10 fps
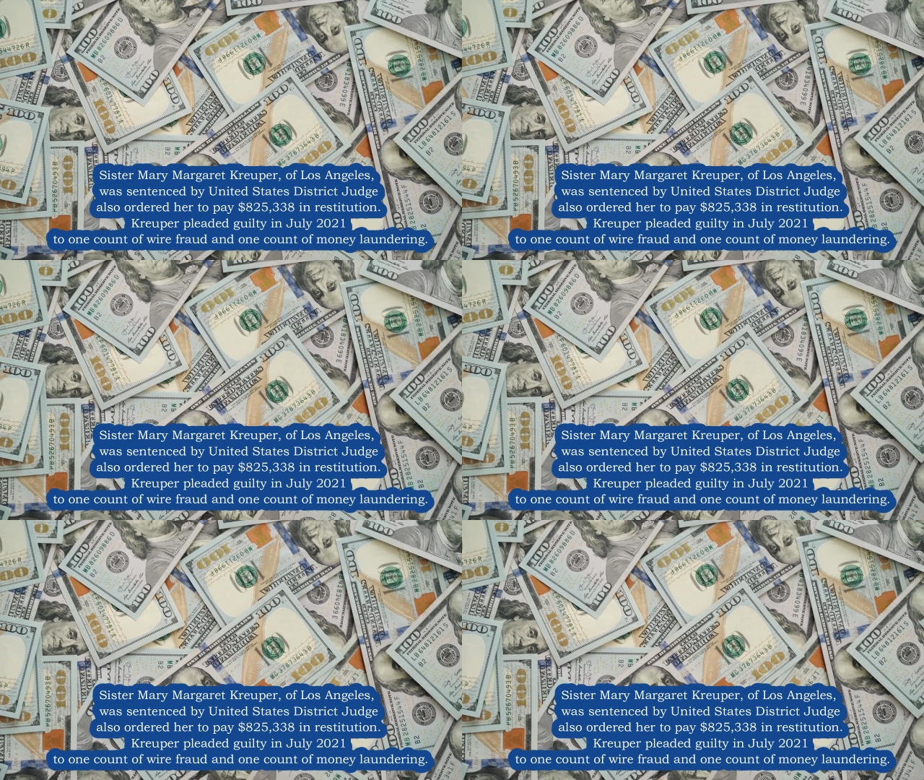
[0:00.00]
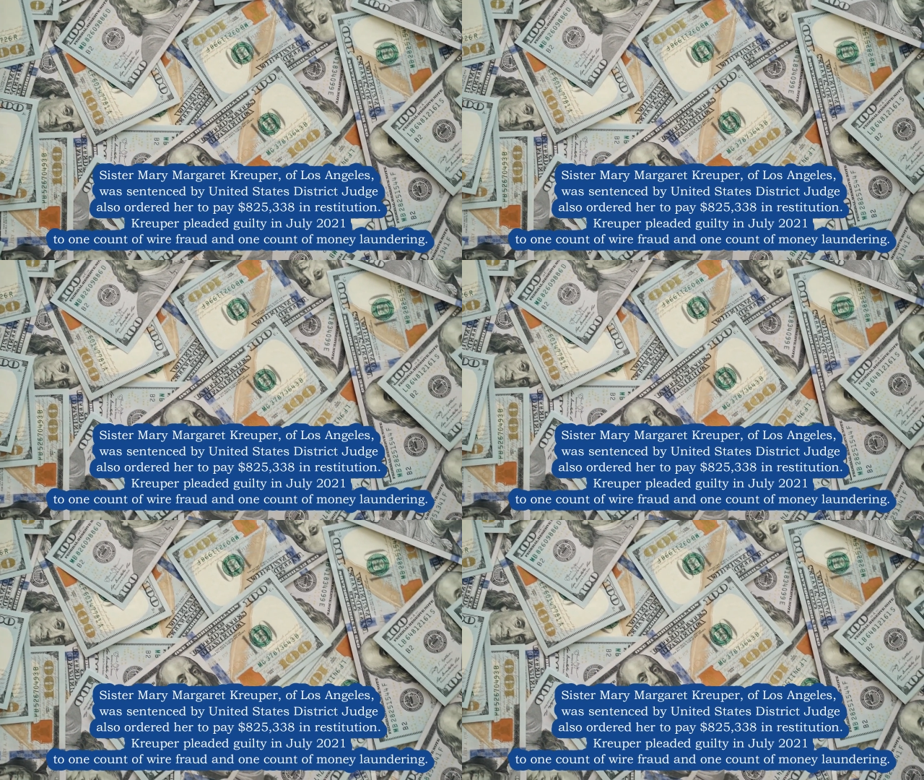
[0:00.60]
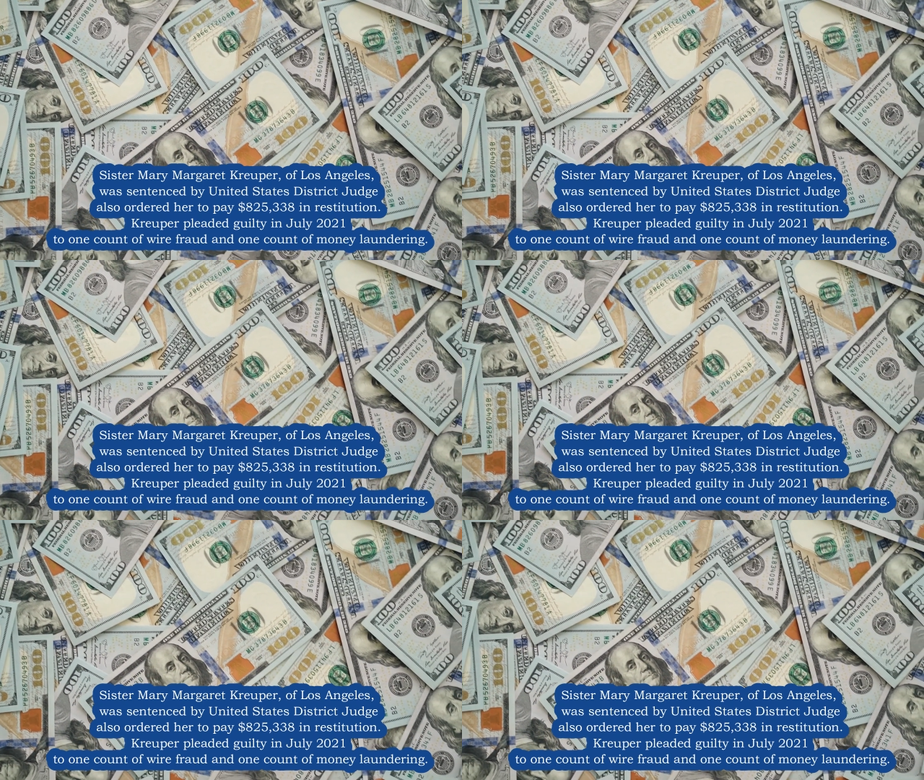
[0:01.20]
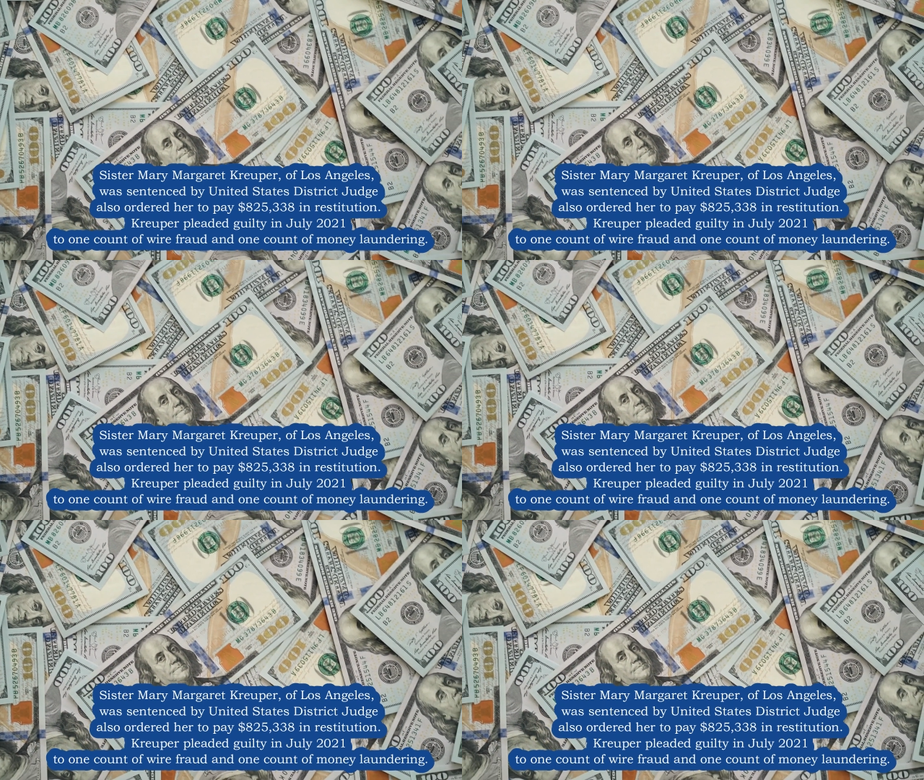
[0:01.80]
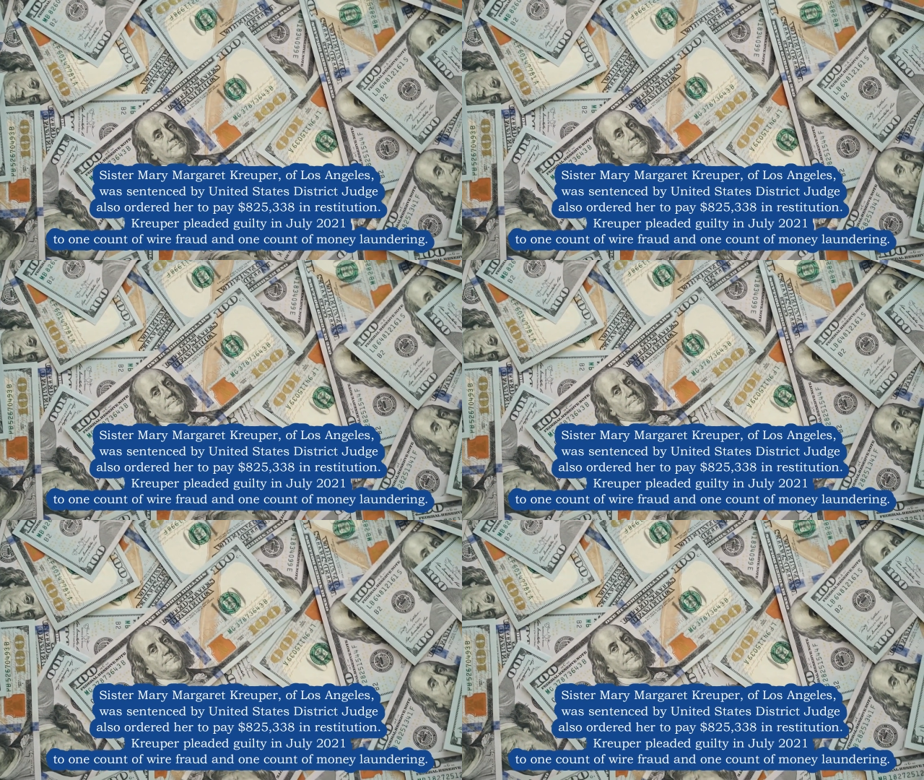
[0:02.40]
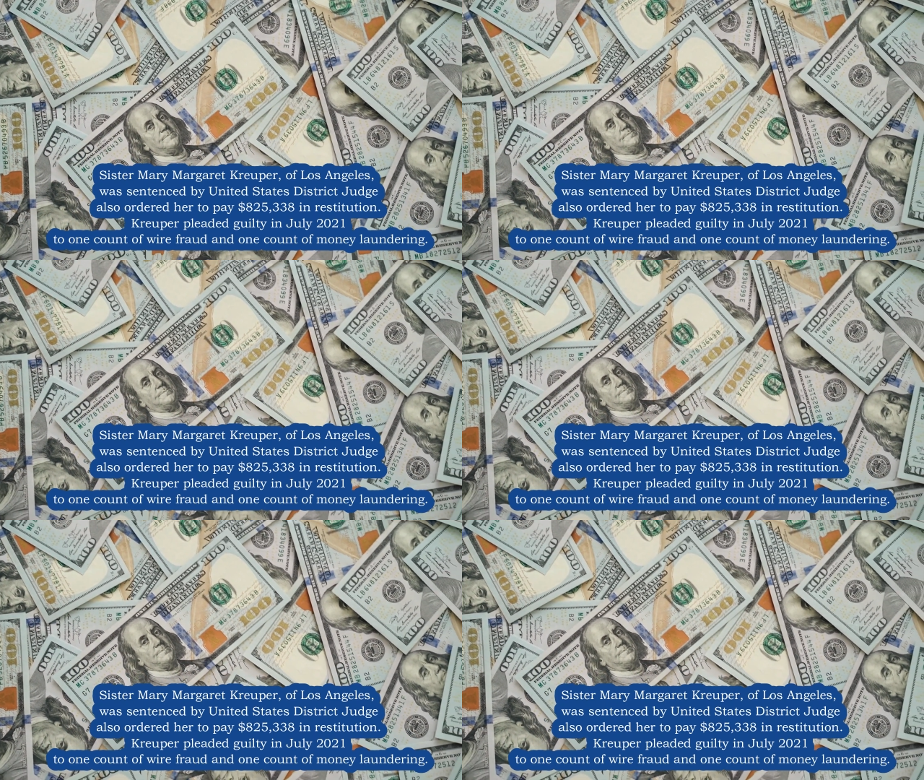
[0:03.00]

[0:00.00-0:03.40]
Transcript: [unreadable: no face in view]